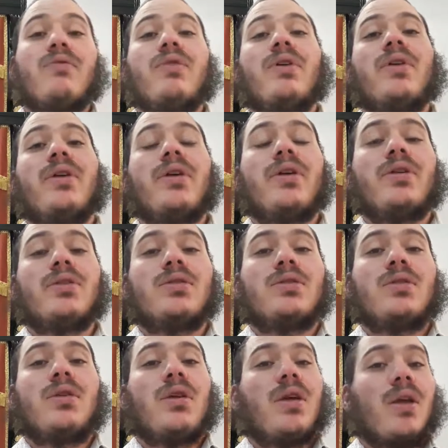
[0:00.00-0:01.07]
he hears
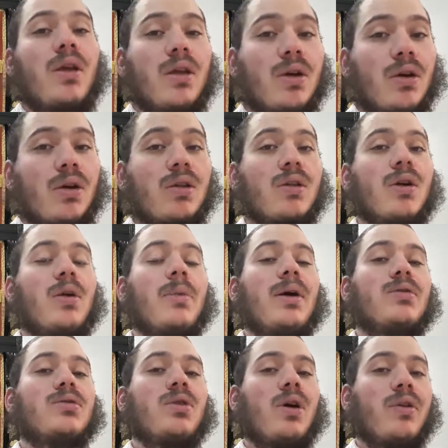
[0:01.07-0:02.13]
a koil ram
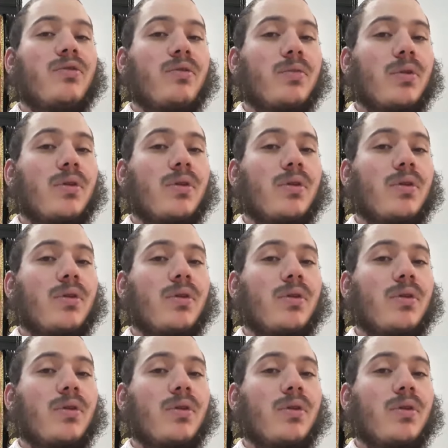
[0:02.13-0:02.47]
outside